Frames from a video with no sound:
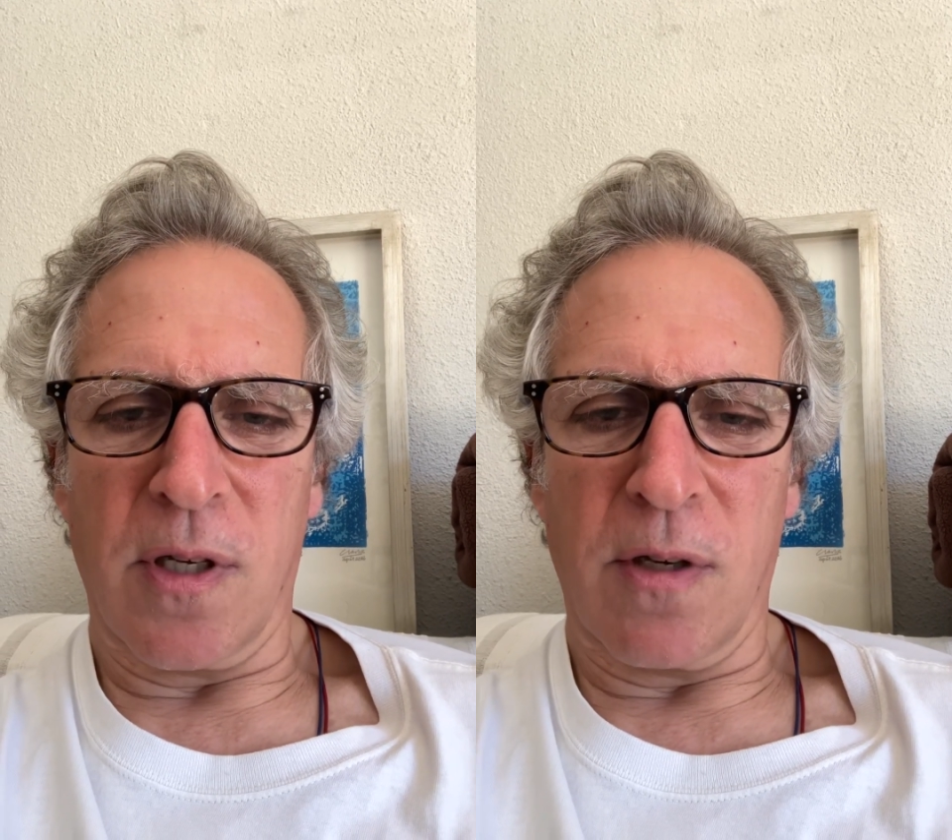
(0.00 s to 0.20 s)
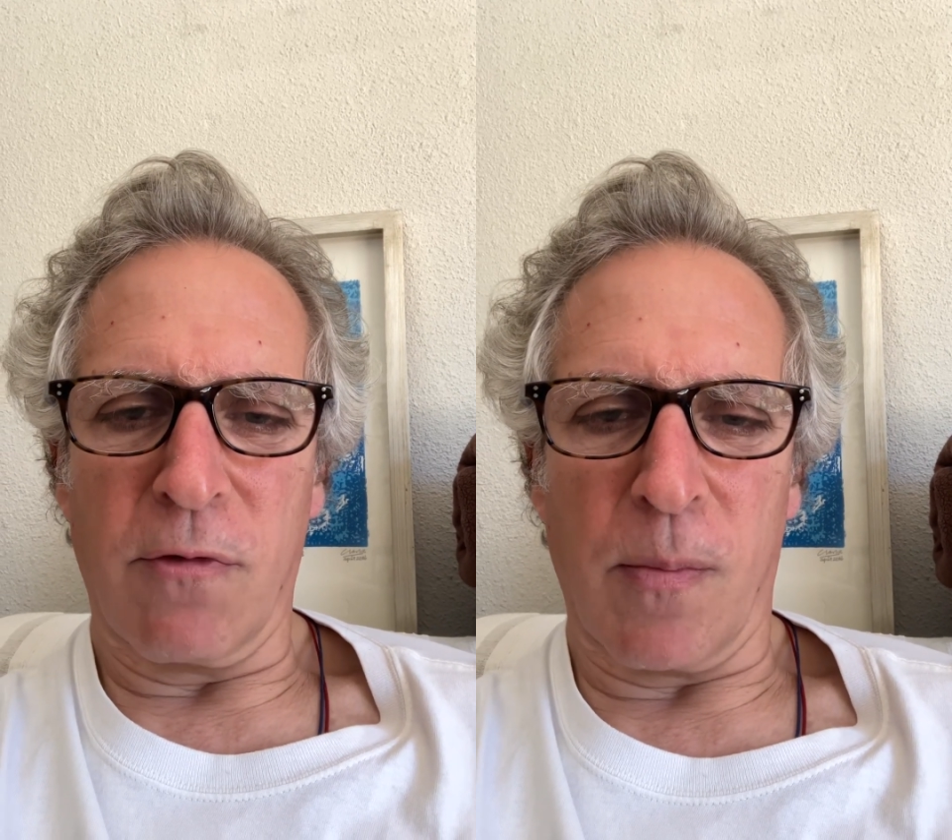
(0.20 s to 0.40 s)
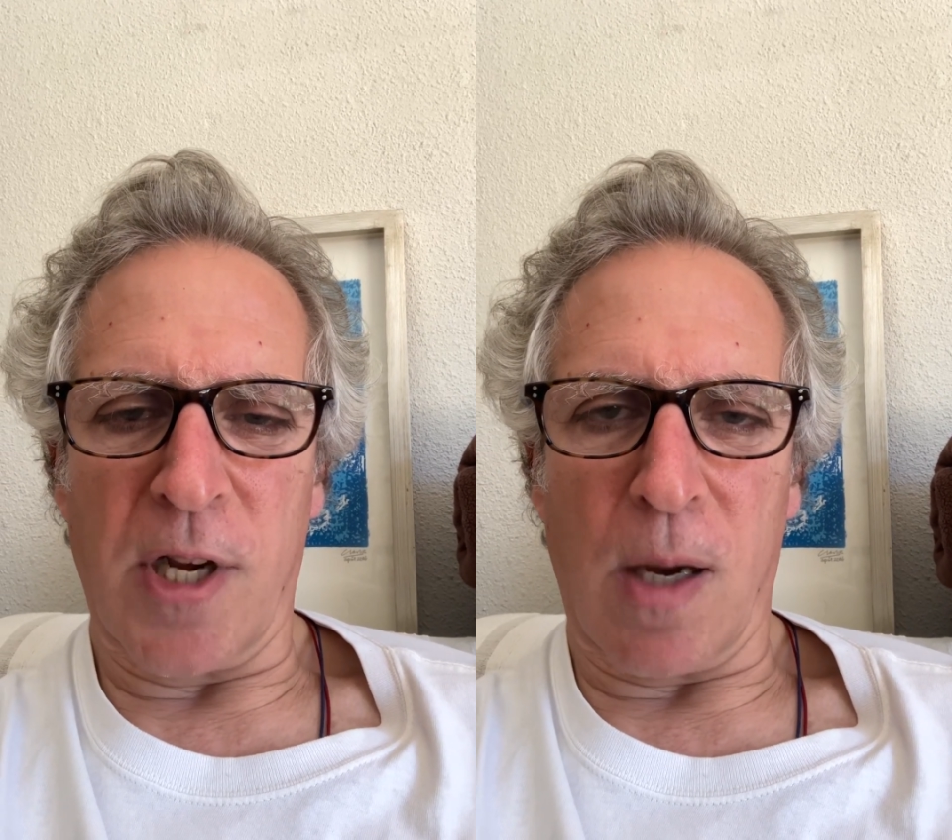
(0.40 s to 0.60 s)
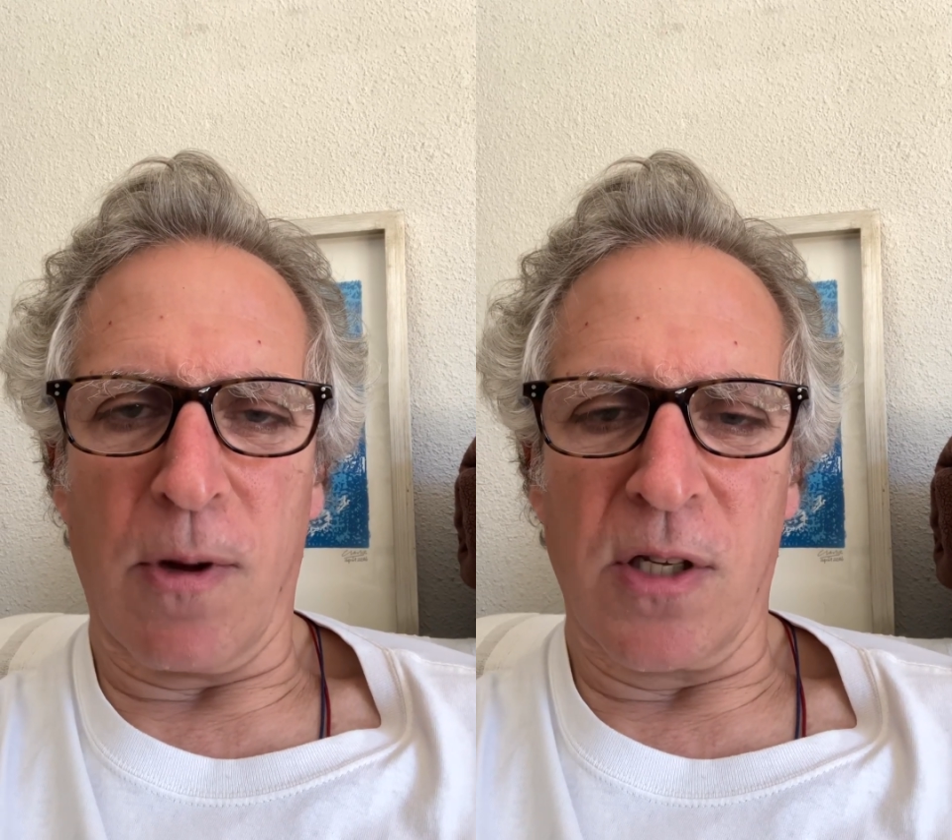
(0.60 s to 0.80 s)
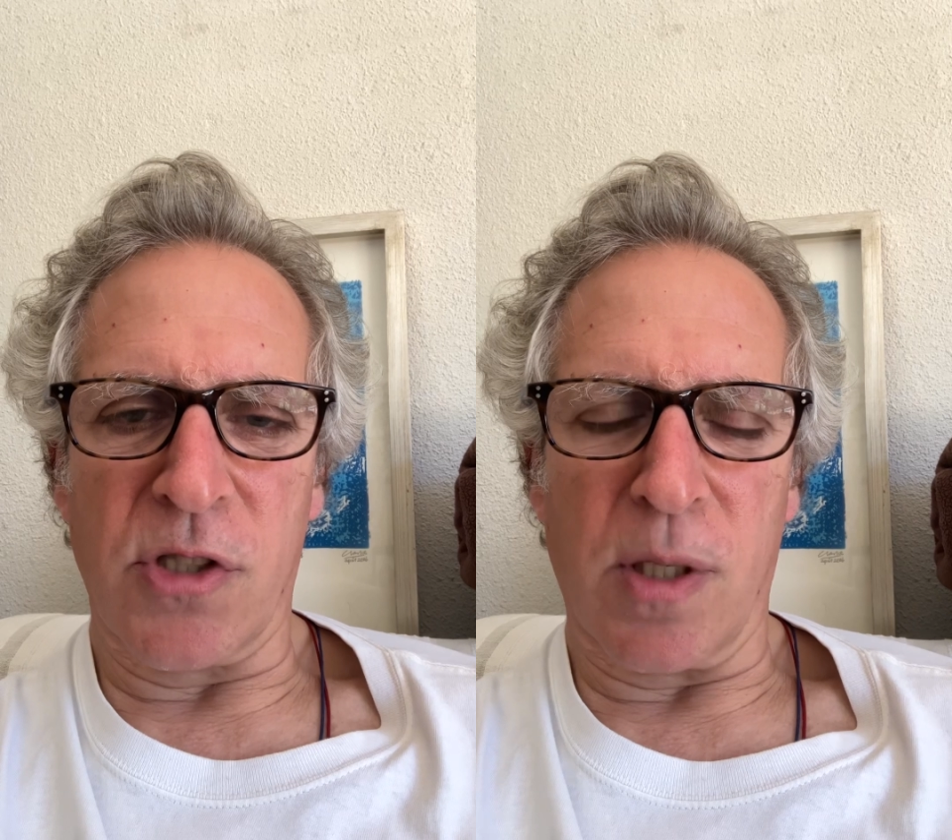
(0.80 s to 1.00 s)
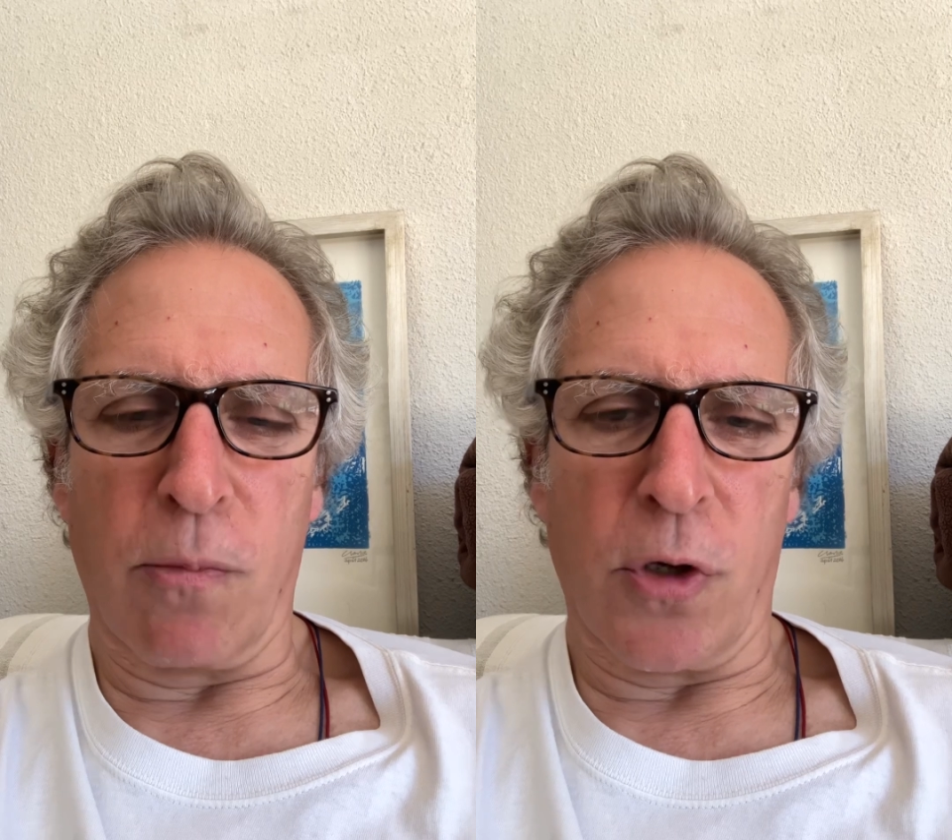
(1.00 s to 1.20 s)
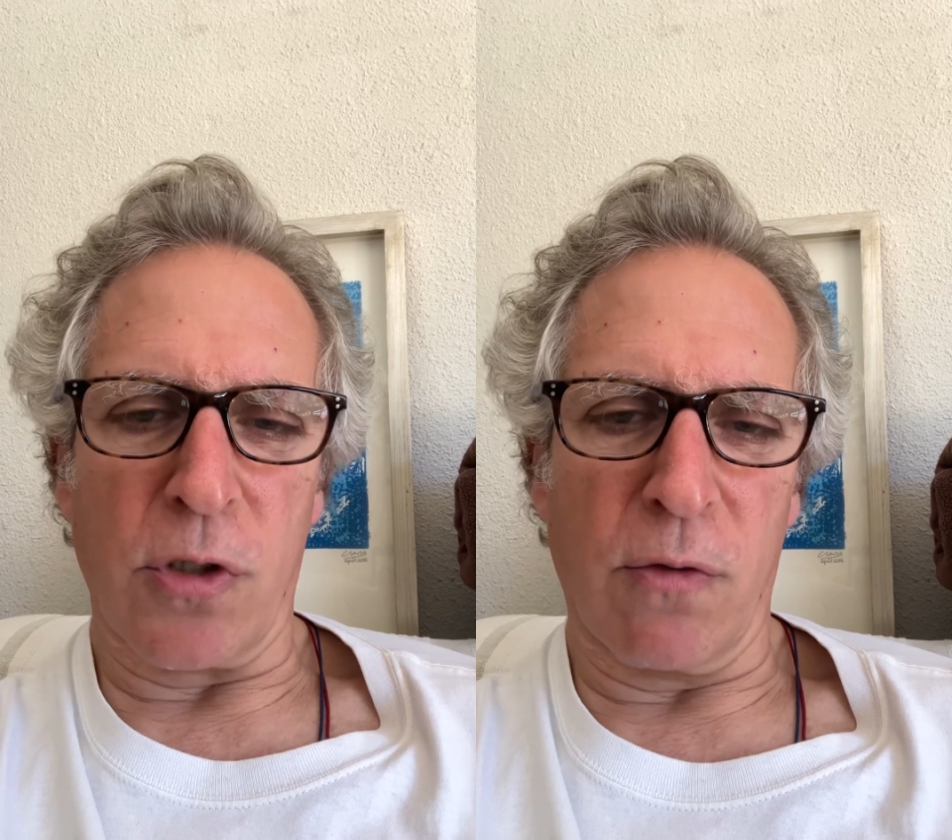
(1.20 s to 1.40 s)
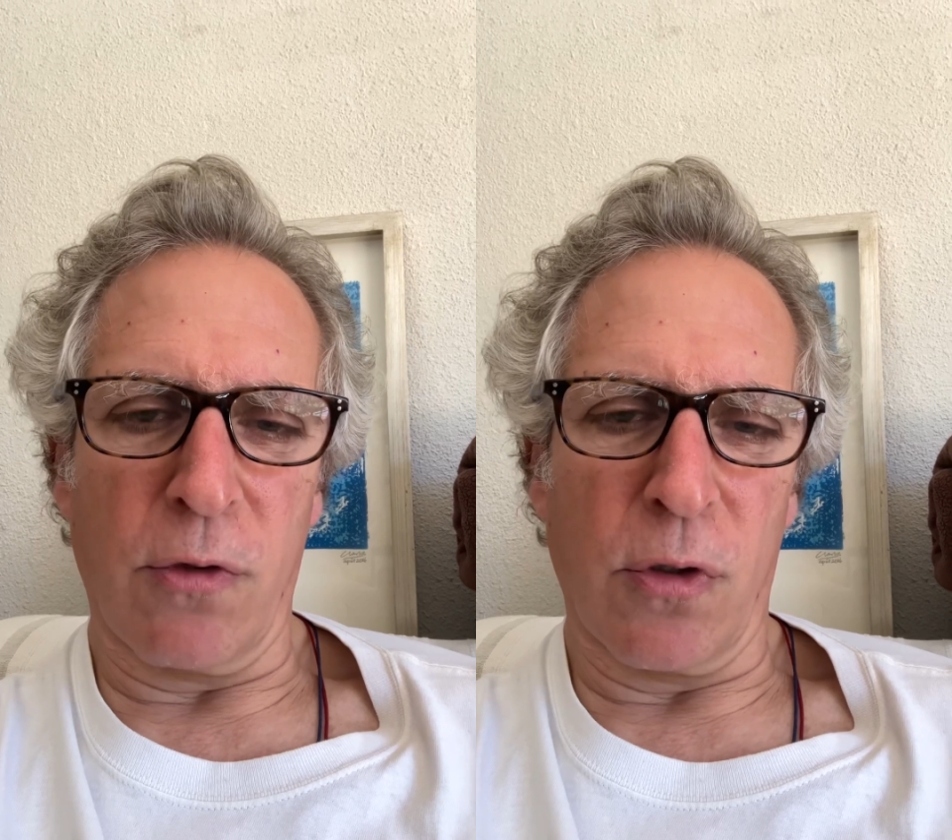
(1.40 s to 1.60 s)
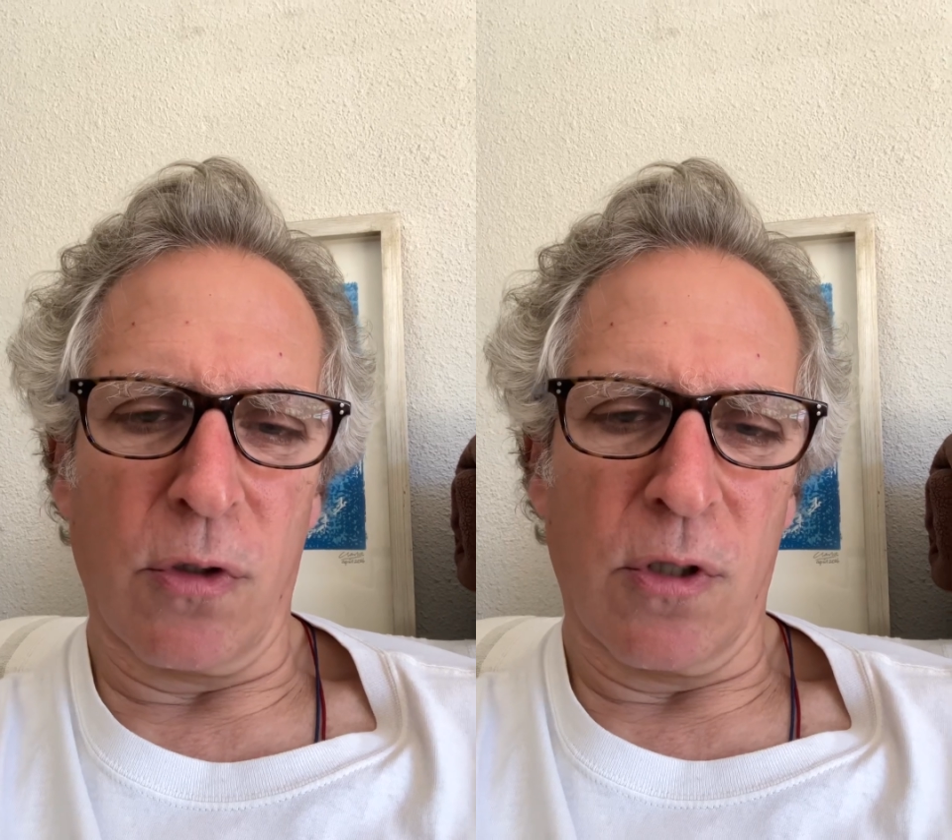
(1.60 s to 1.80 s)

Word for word: from a Kabbalistic point of view.